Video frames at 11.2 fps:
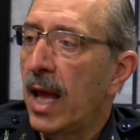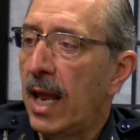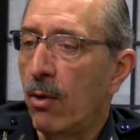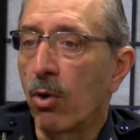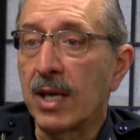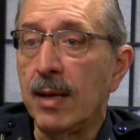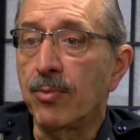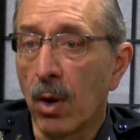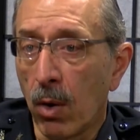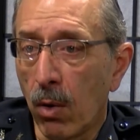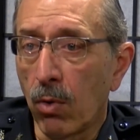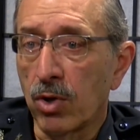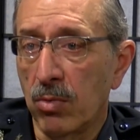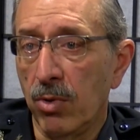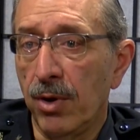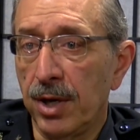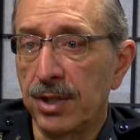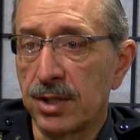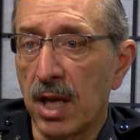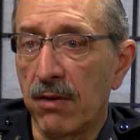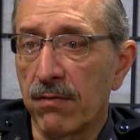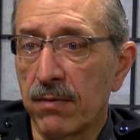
and it will keep the whole community safe.